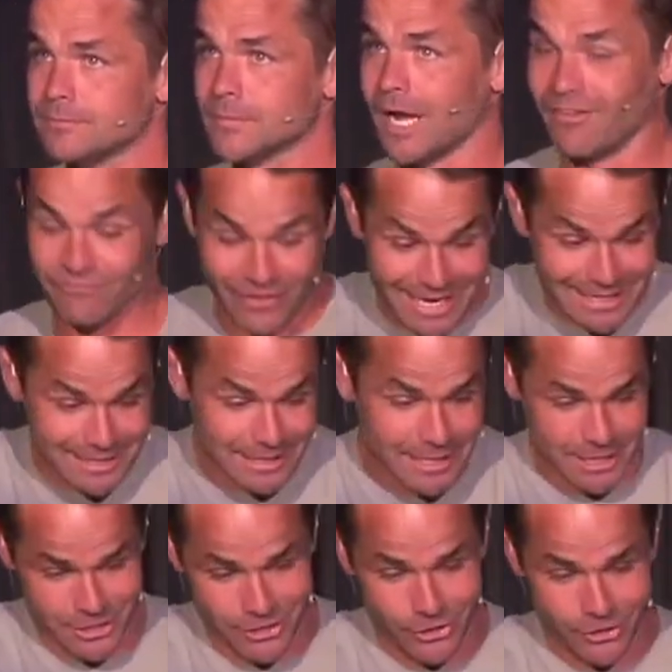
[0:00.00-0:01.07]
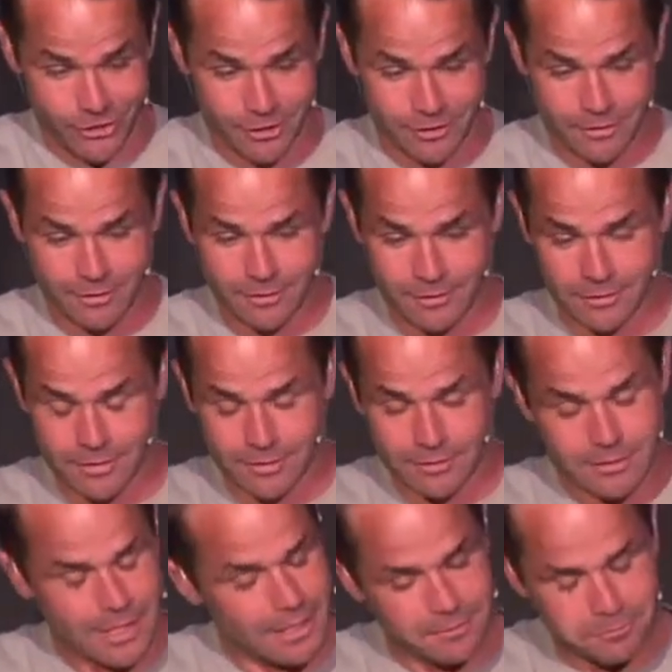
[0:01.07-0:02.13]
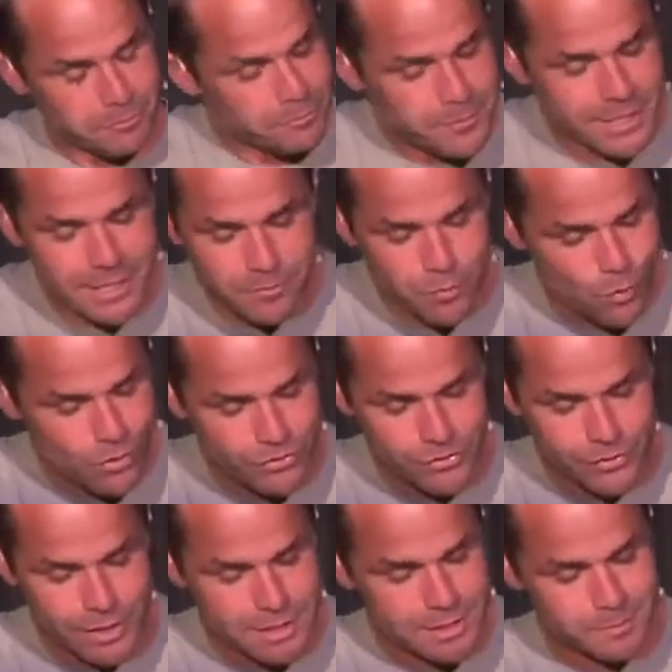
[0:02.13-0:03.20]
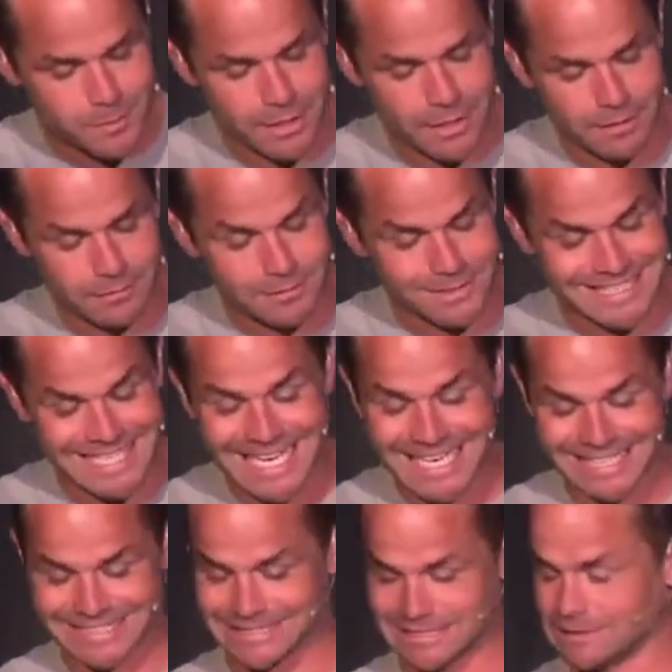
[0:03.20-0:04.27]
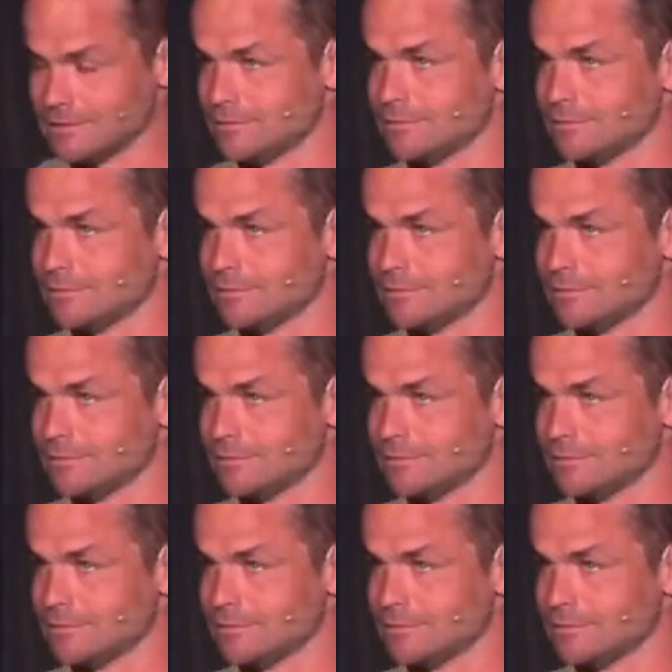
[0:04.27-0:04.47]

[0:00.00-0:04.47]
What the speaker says: I find in here, many more than this, but 10